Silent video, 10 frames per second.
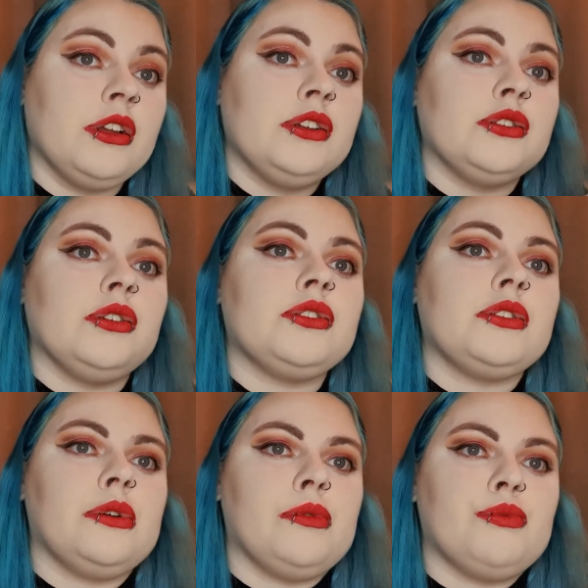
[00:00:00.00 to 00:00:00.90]
just
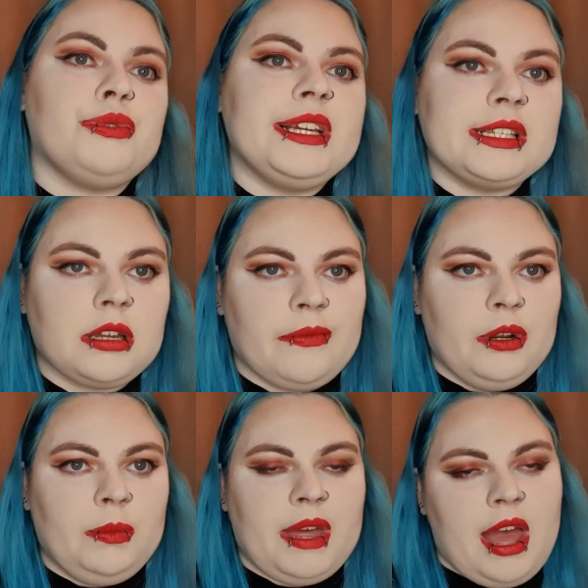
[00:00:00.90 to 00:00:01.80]
to re-soften
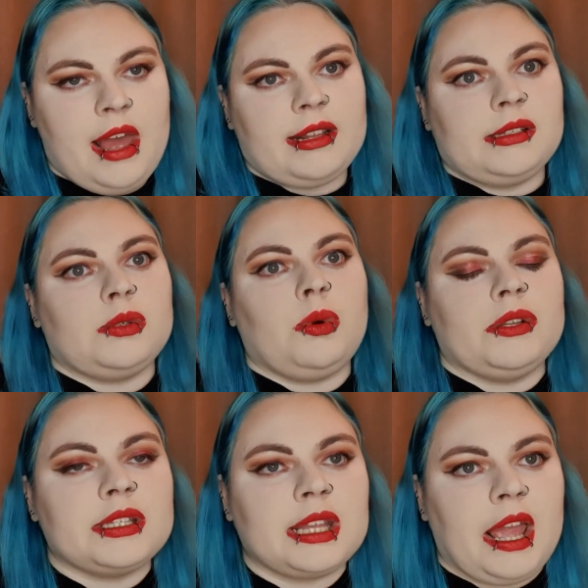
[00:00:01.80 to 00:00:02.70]
up the hands
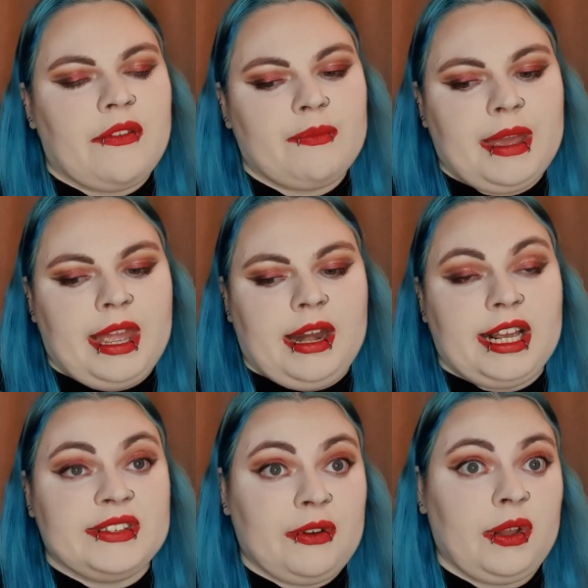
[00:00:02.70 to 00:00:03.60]
once they've been
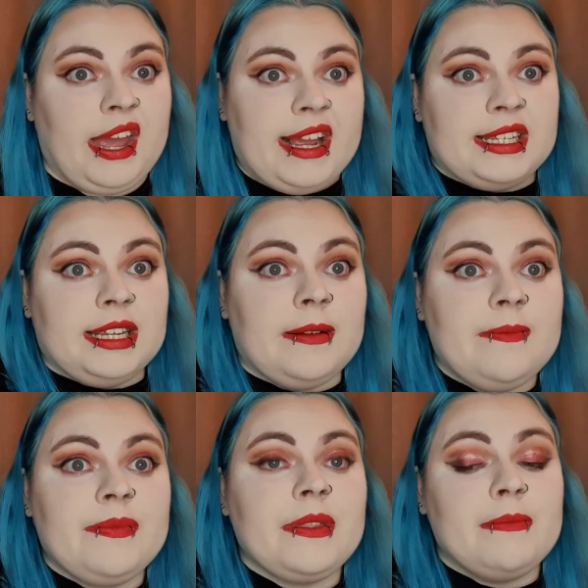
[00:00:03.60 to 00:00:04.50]

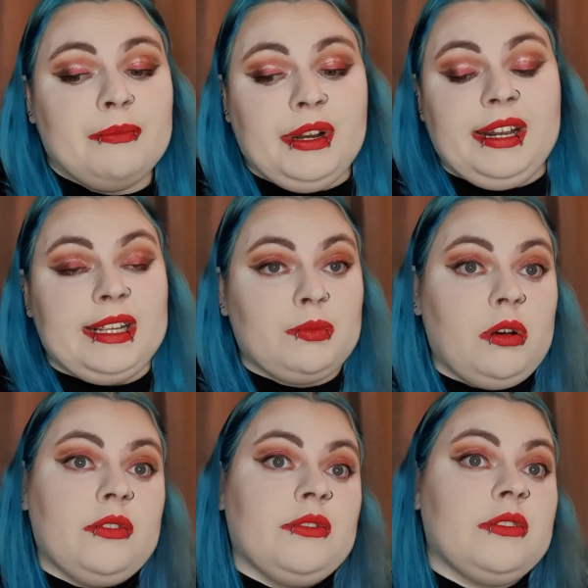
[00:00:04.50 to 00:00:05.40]
exfoliated. But it is
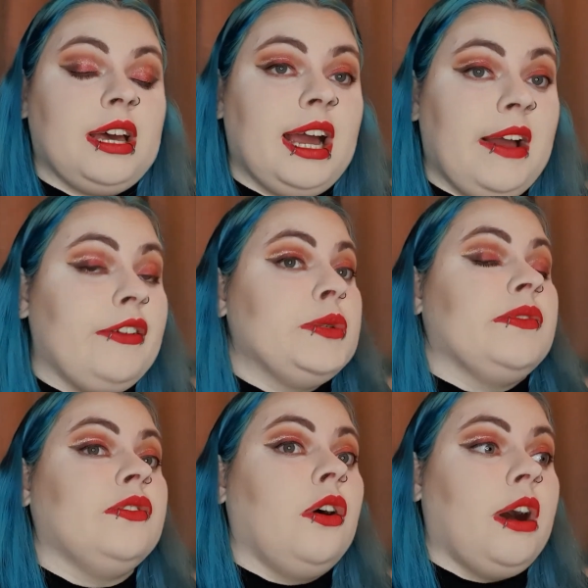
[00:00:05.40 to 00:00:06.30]
one that I have used
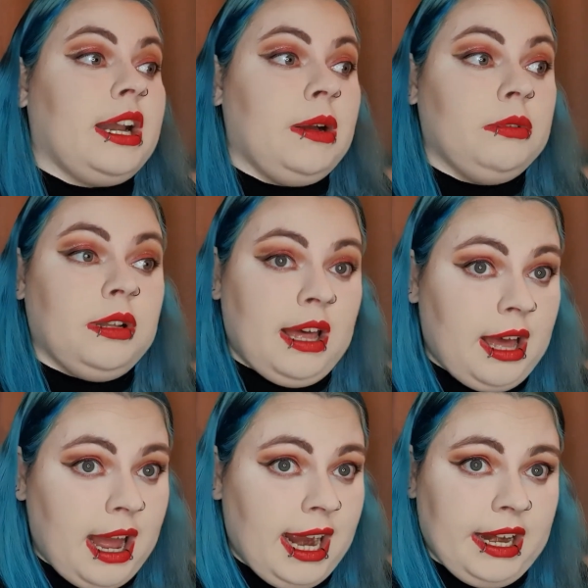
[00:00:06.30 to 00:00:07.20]
before and I will
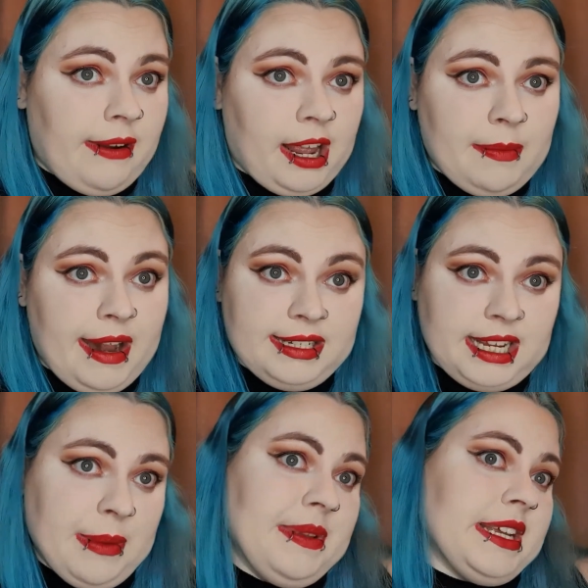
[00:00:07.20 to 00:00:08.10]
highly recommend
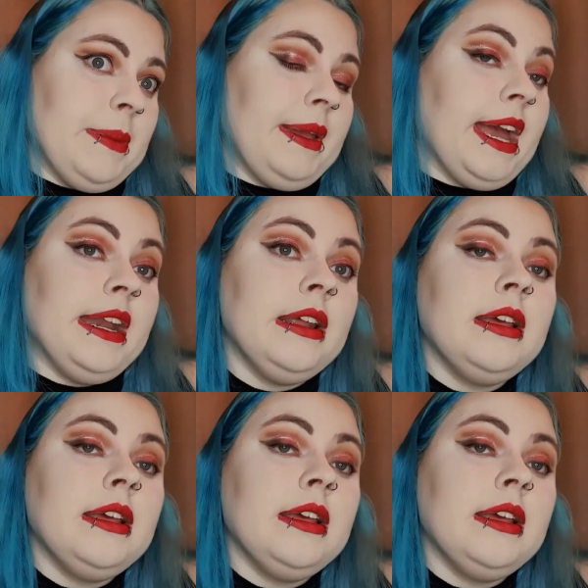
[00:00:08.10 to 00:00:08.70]
time and time again.